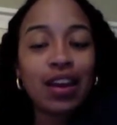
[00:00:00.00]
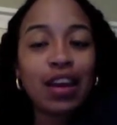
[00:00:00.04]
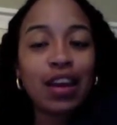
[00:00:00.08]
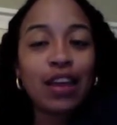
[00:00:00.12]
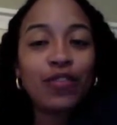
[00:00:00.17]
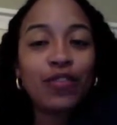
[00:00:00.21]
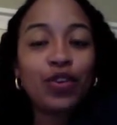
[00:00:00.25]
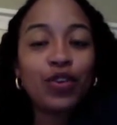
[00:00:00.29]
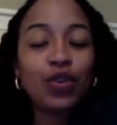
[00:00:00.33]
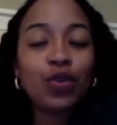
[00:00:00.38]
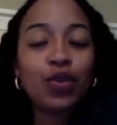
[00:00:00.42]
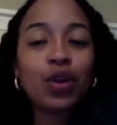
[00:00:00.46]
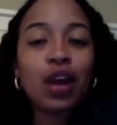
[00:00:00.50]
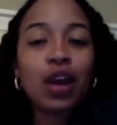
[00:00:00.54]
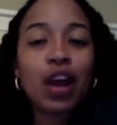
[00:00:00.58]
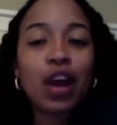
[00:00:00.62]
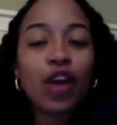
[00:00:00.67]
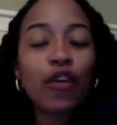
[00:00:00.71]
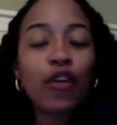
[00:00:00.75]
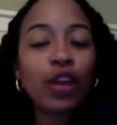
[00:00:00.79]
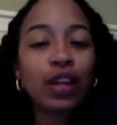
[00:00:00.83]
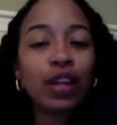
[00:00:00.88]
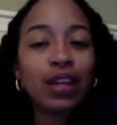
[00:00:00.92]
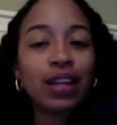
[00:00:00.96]
if you
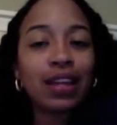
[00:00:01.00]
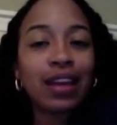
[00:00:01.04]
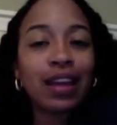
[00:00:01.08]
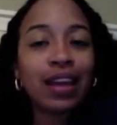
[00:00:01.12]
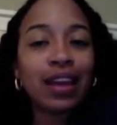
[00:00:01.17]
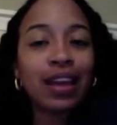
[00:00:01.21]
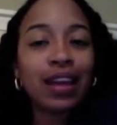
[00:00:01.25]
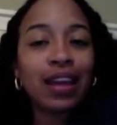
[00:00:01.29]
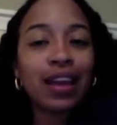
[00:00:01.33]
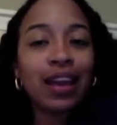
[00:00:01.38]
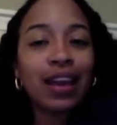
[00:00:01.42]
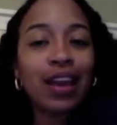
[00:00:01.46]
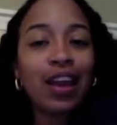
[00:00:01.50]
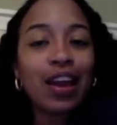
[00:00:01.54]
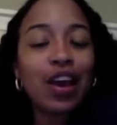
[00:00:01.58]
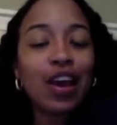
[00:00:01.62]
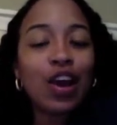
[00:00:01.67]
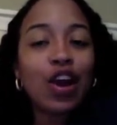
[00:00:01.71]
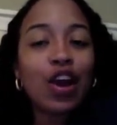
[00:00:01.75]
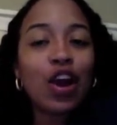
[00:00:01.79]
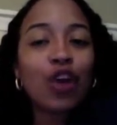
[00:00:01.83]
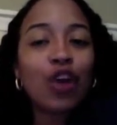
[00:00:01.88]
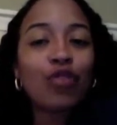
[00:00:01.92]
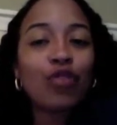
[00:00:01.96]
currently
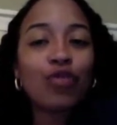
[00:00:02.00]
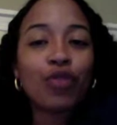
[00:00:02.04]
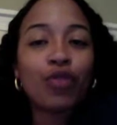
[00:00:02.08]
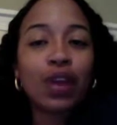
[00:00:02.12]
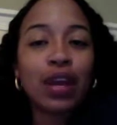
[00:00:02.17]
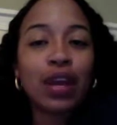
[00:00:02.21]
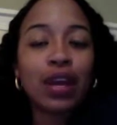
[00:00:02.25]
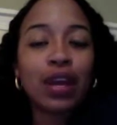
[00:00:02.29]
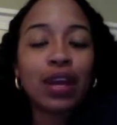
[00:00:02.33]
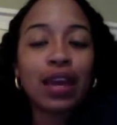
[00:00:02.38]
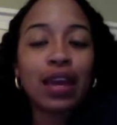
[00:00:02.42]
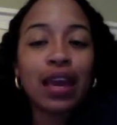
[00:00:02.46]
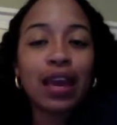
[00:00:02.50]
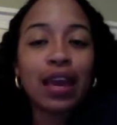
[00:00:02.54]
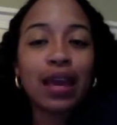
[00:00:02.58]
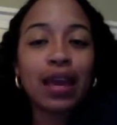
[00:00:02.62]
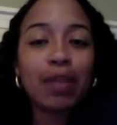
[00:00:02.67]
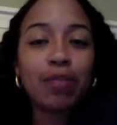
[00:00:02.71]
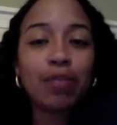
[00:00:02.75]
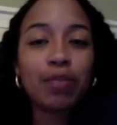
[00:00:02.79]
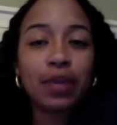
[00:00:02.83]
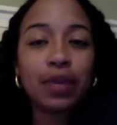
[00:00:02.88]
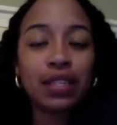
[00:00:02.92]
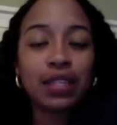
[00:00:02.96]
are running
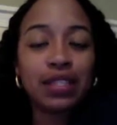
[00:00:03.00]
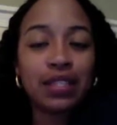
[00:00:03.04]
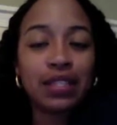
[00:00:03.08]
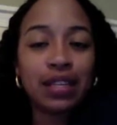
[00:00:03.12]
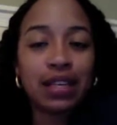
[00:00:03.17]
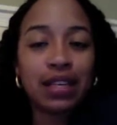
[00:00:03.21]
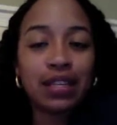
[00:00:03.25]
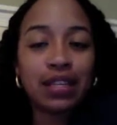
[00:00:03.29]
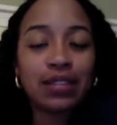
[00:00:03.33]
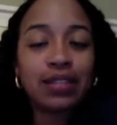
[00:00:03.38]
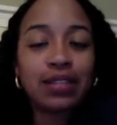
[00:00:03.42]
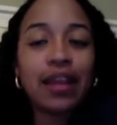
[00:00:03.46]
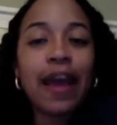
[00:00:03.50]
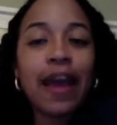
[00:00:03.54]
a business.